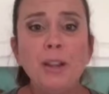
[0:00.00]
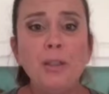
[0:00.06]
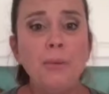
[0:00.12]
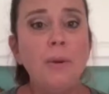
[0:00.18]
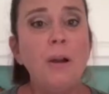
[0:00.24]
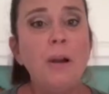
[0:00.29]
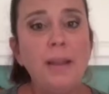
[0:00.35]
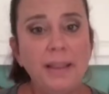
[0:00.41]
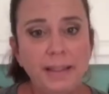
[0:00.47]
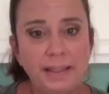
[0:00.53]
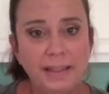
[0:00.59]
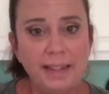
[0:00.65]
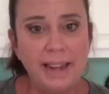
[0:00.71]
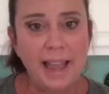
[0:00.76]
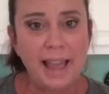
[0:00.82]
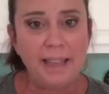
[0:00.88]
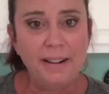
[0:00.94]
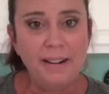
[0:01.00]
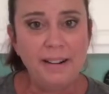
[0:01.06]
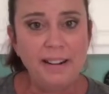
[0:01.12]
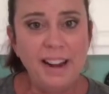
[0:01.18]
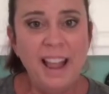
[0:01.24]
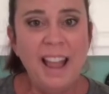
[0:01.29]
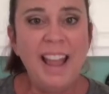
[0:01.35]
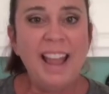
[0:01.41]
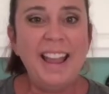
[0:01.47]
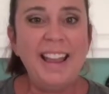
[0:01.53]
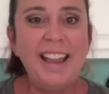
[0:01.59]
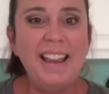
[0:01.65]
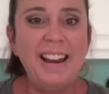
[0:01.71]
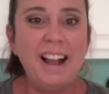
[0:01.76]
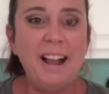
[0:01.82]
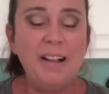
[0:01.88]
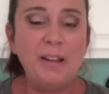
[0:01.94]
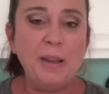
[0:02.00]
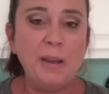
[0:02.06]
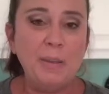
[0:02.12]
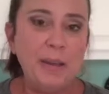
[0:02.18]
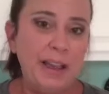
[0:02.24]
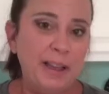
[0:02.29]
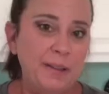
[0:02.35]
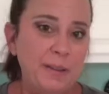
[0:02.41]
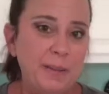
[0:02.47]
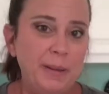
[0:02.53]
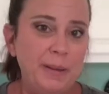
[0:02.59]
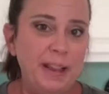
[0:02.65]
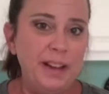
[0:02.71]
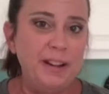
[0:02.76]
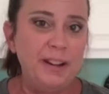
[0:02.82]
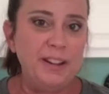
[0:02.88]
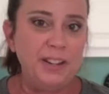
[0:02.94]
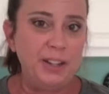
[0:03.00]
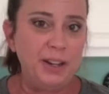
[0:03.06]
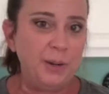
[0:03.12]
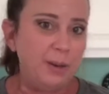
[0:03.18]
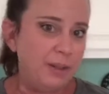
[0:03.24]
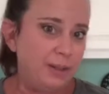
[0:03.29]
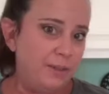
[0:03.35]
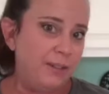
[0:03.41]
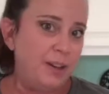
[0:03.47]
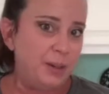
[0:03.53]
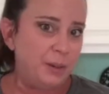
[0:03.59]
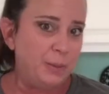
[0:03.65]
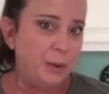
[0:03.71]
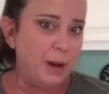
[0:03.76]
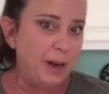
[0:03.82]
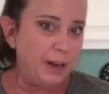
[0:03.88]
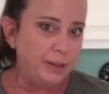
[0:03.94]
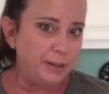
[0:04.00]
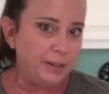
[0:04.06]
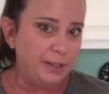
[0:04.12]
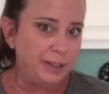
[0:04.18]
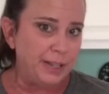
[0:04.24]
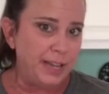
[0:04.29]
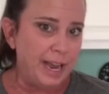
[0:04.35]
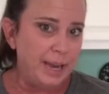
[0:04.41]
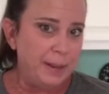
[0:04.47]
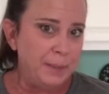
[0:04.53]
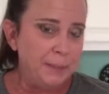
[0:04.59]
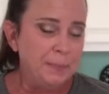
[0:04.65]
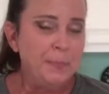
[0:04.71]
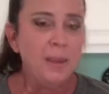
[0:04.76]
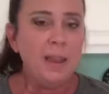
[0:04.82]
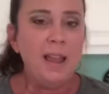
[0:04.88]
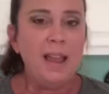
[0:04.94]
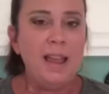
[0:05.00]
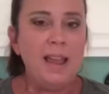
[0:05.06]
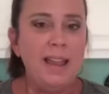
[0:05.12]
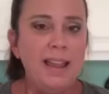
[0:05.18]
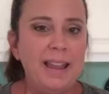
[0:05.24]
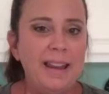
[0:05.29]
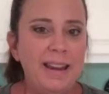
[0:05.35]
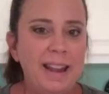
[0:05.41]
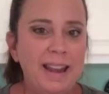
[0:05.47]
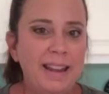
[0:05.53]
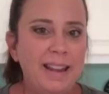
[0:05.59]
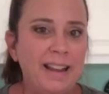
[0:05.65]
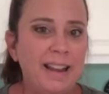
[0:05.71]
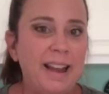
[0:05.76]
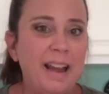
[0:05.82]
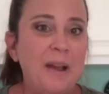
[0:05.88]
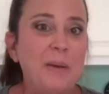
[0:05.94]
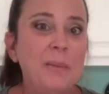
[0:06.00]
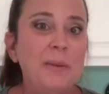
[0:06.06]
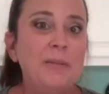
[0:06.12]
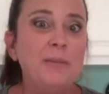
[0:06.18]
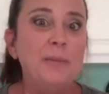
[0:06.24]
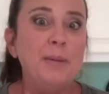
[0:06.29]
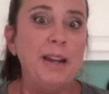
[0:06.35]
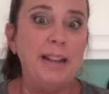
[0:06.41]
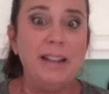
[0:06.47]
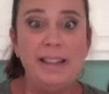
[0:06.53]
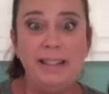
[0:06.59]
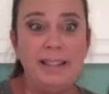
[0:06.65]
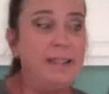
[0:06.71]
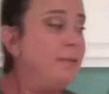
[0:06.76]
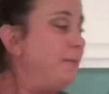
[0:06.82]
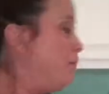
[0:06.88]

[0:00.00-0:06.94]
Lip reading: to throw all this together, and I'll come back a little bit later and show you what the finished product looks like. And I hope everybody likes it.